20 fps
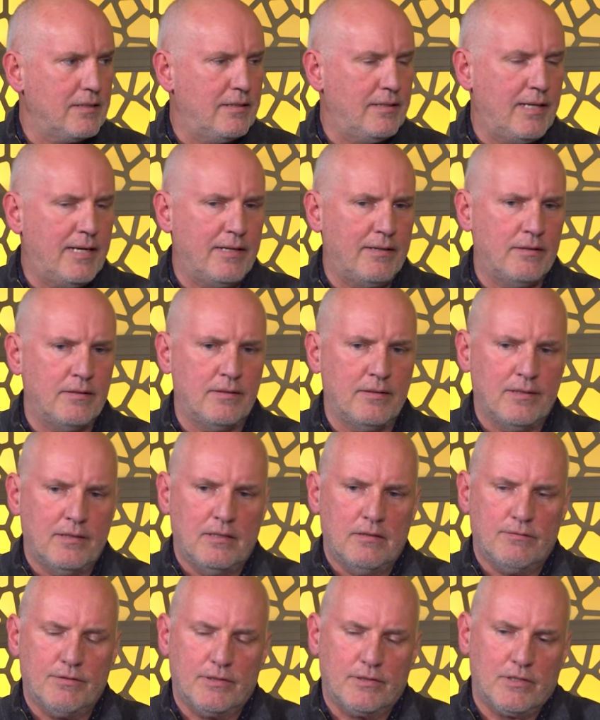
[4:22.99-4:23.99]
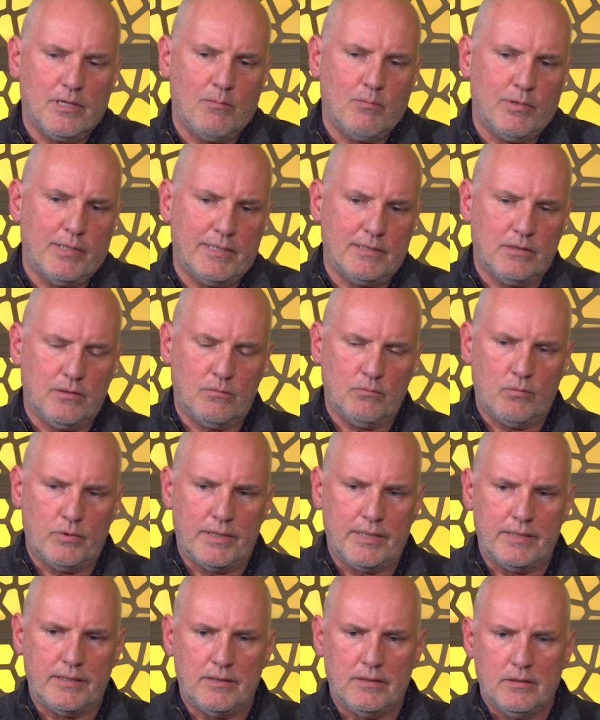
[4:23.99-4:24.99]
And then for some reason,
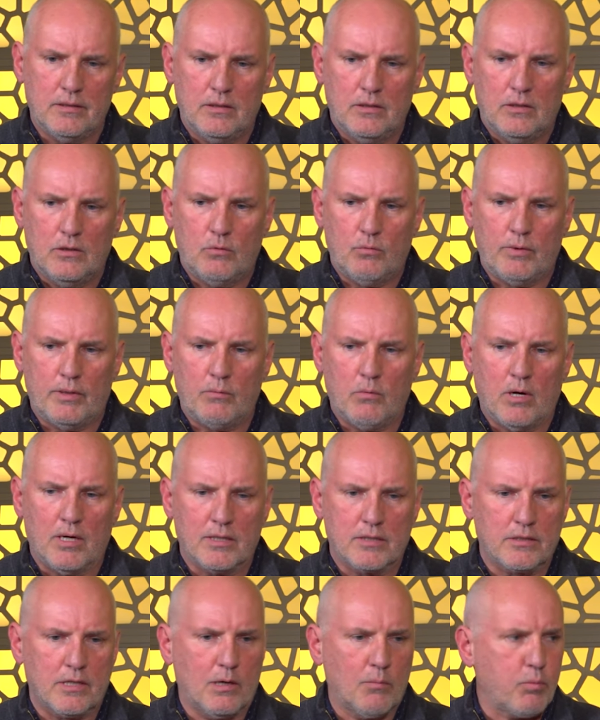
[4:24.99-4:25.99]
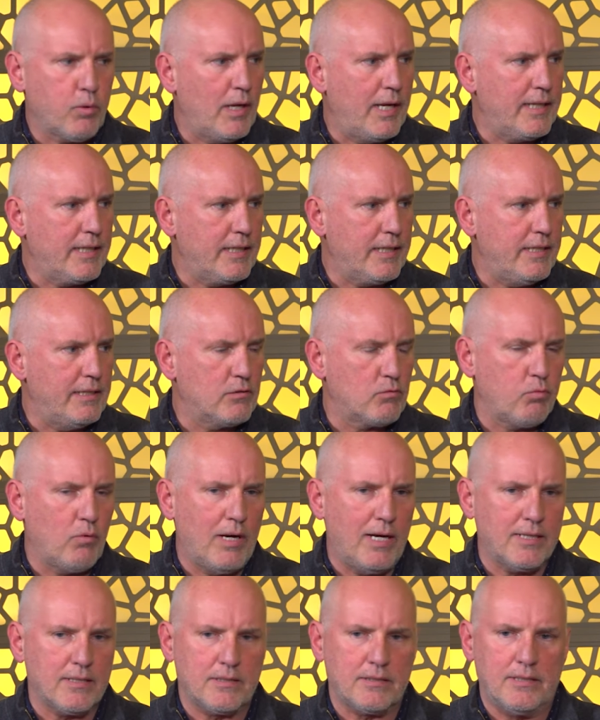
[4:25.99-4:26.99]
we we want to start playing east
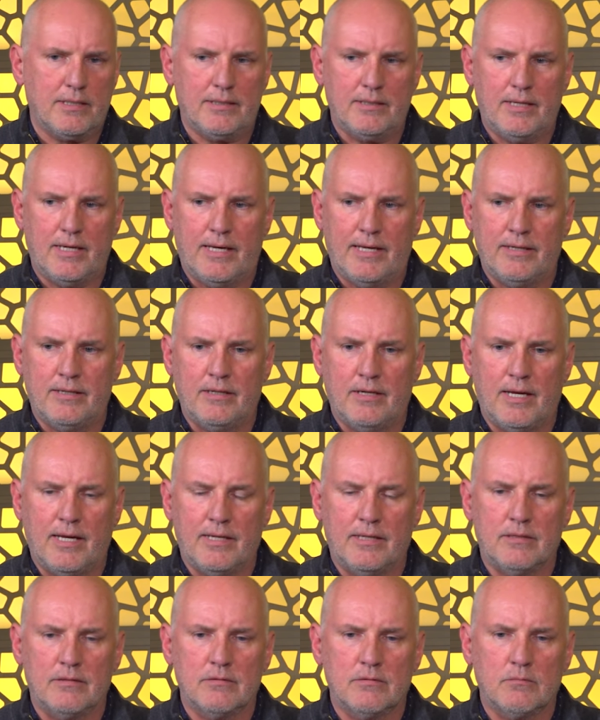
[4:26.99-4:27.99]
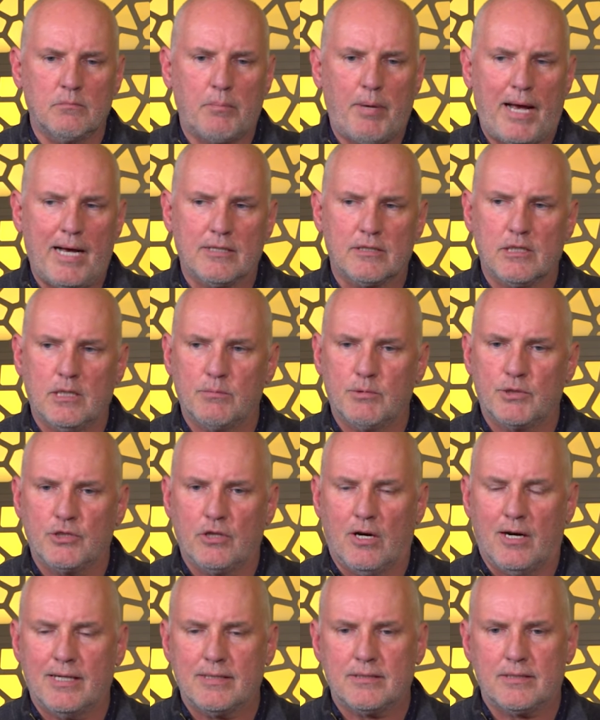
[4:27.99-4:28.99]
west and, and, and pass up
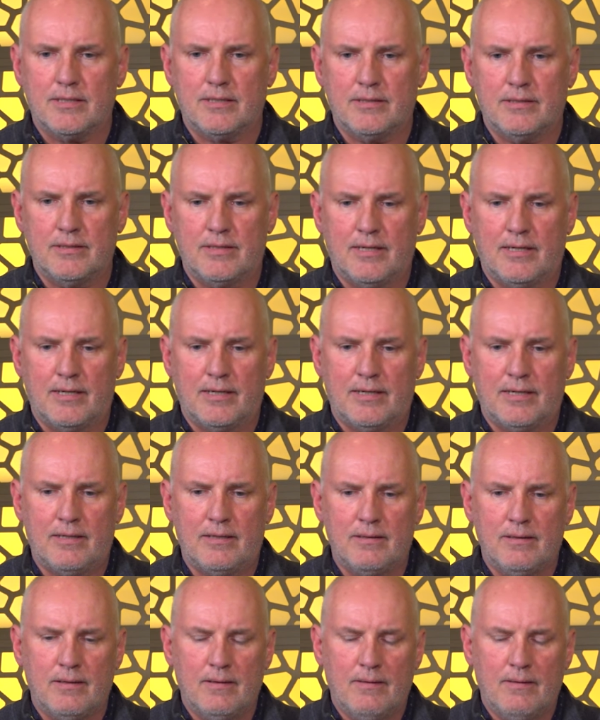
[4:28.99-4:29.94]
shots and uh,